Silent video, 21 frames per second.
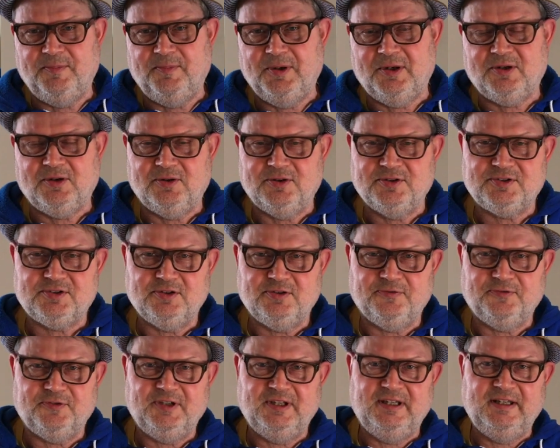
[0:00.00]
because
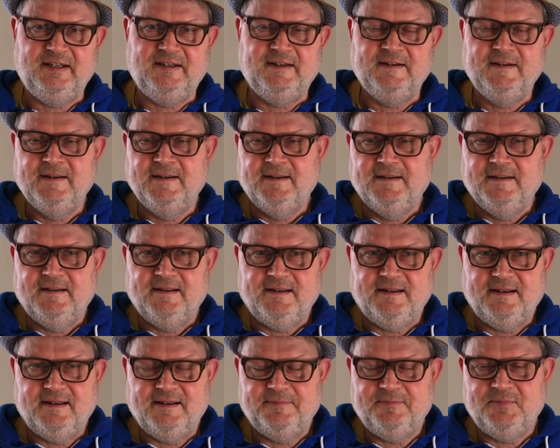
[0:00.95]
of the
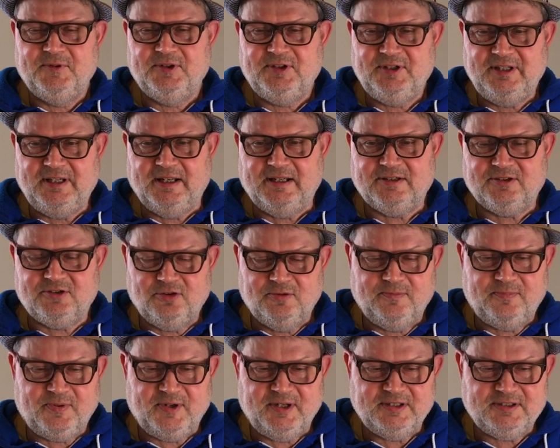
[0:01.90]

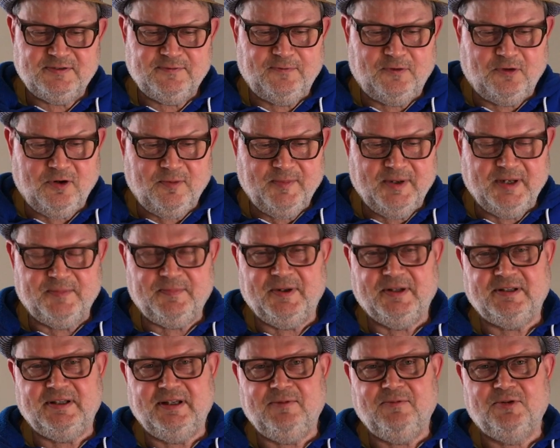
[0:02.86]
uncompressed format,
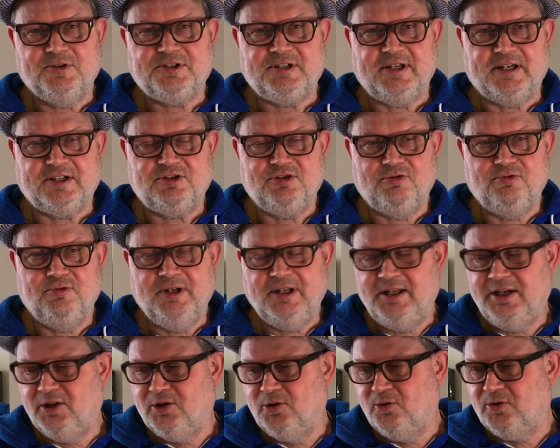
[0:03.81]
but that was actually
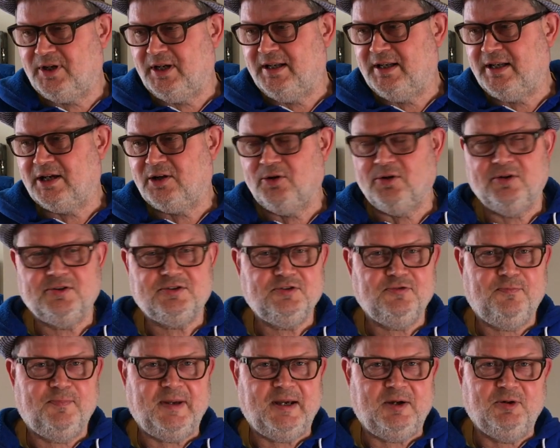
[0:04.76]
really good and I got lots
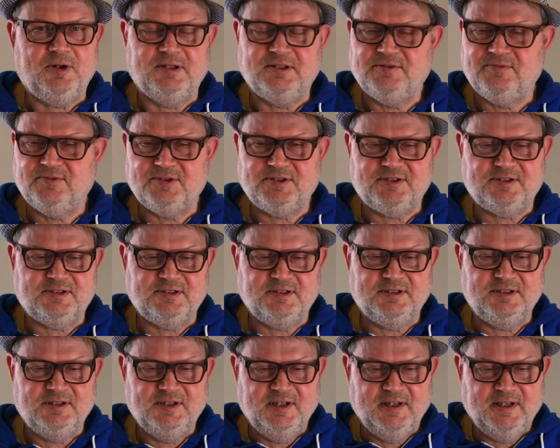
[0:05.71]
of power. It
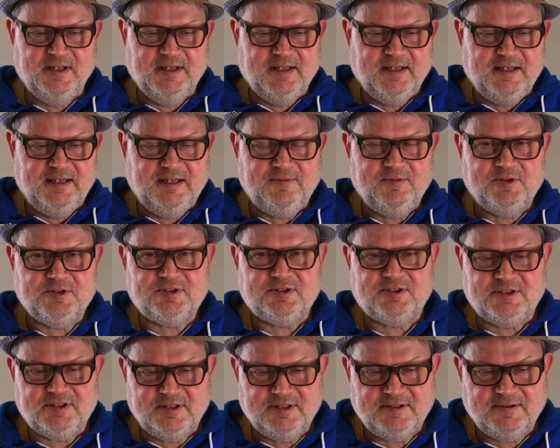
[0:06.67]

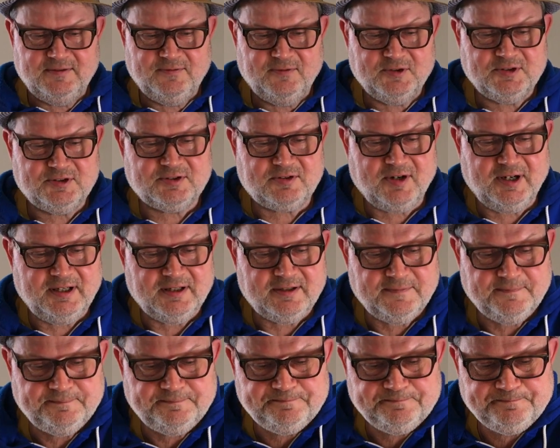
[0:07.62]
was great.
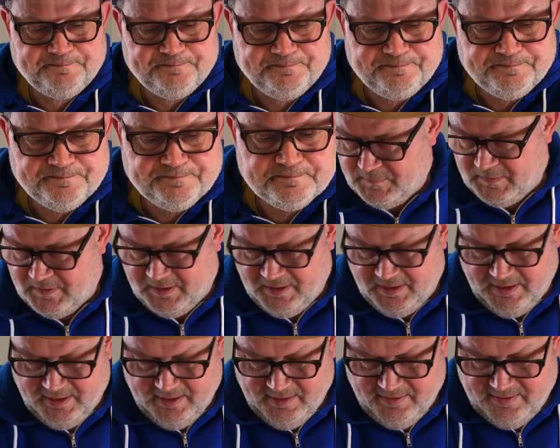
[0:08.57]

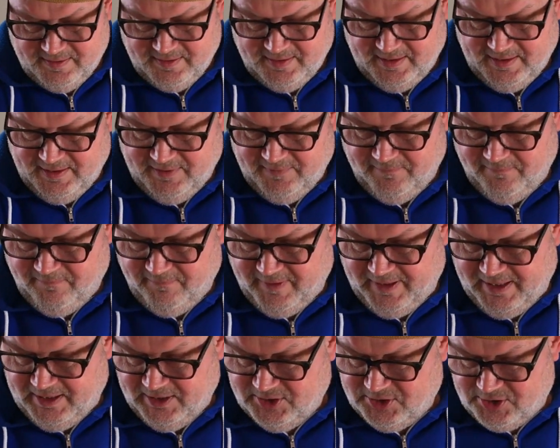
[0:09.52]
And
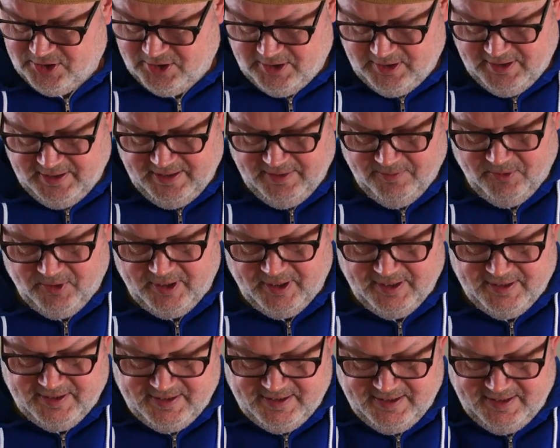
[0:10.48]
eventually what
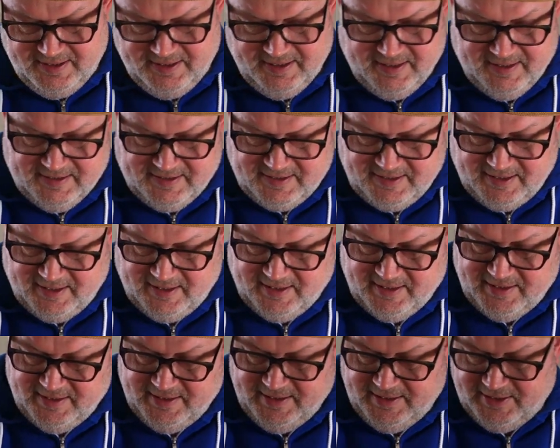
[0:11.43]
I did is
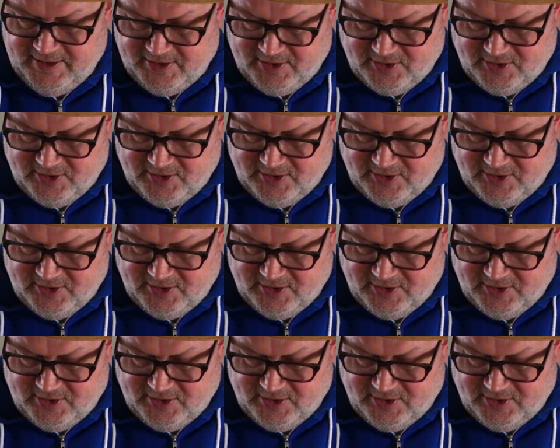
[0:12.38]
I